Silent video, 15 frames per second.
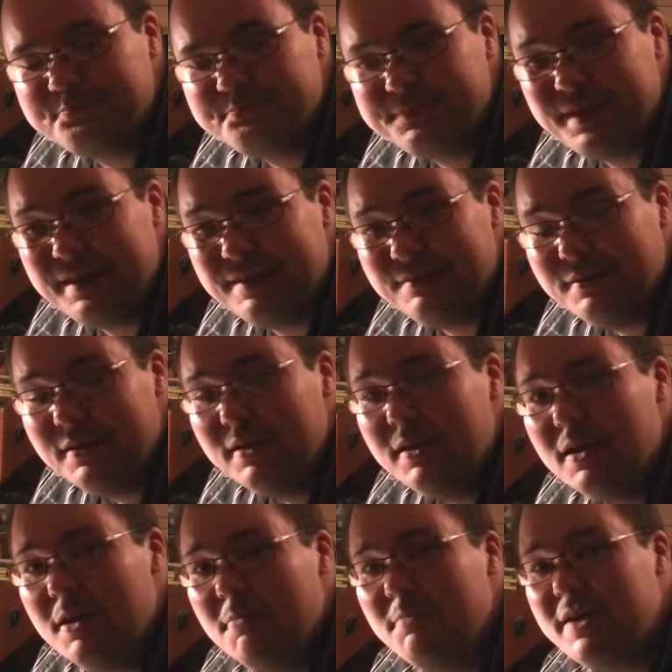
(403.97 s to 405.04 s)
You know?
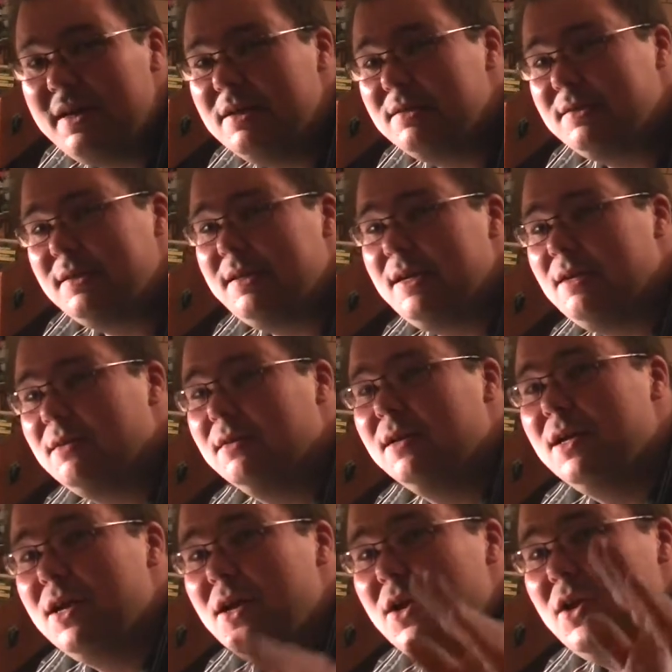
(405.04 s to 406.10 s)
But here's the kicker.
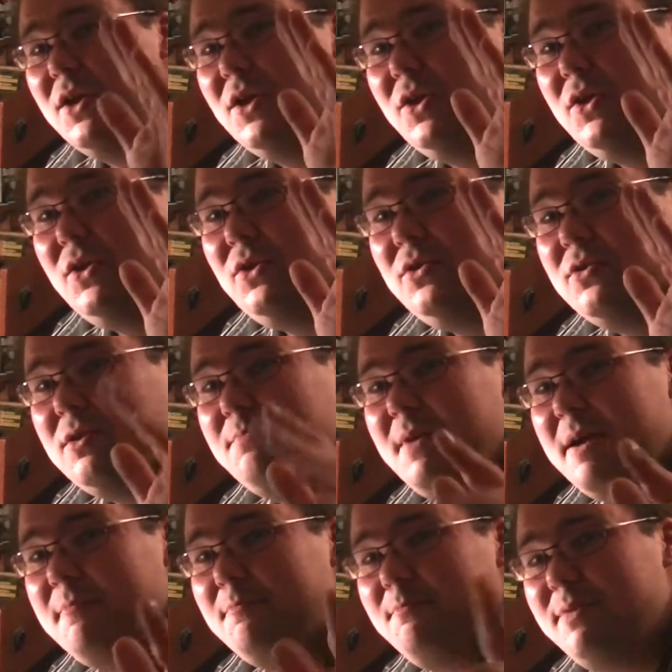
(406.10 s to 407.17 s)
You could
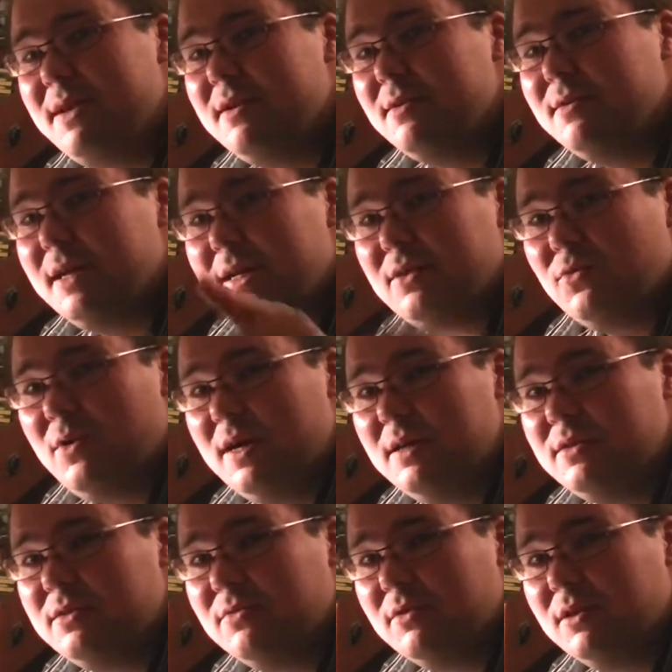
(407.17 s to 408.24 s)
buy beer at the wine
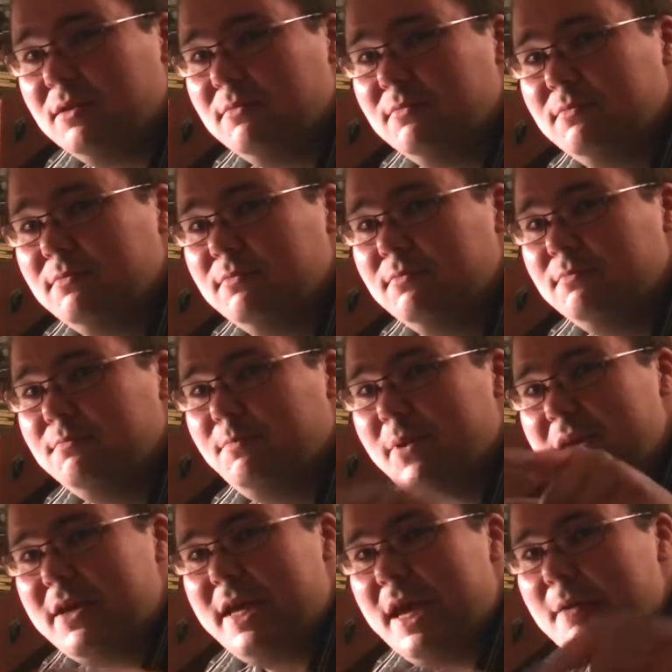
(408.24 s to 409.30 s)
store, but
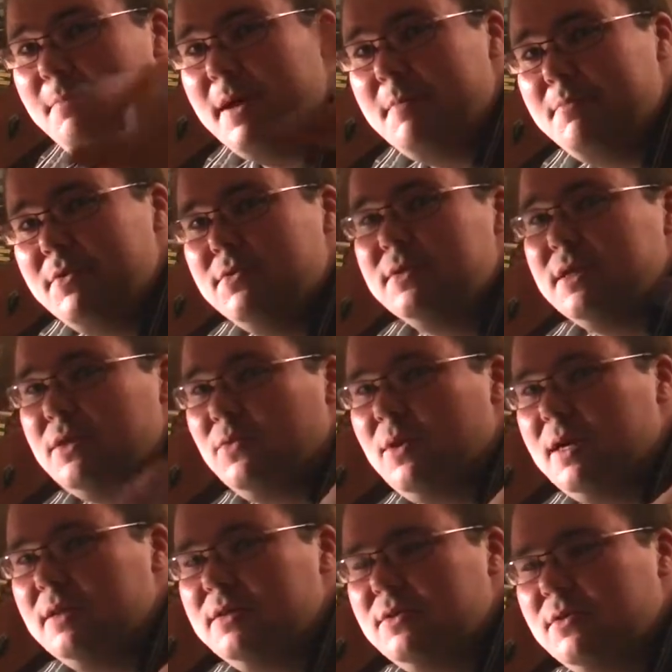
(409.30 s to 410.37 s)
you can't buy booze at the
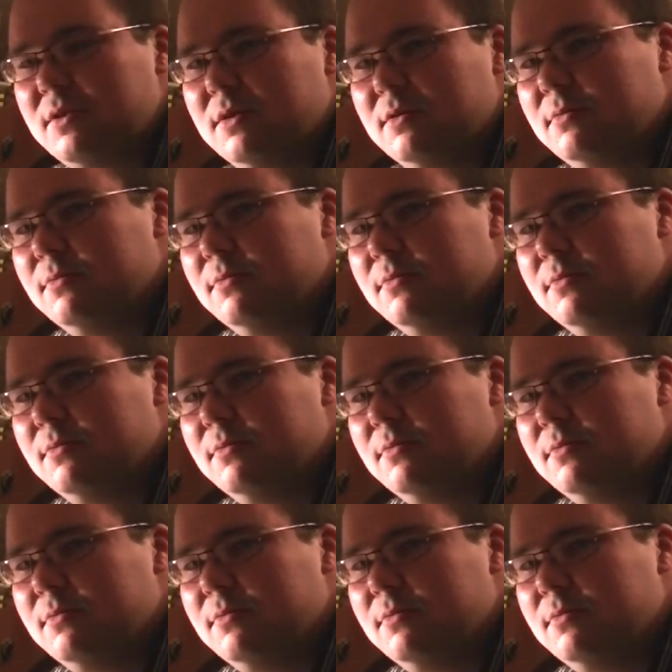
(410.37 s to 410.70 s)
wine store.